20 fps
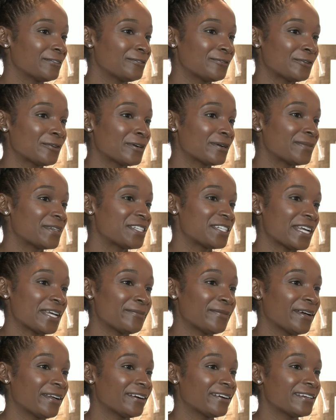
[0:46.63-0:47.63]
the form of shea
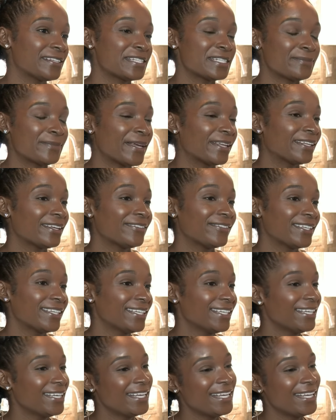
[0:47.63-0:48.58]
butter, the smell of it.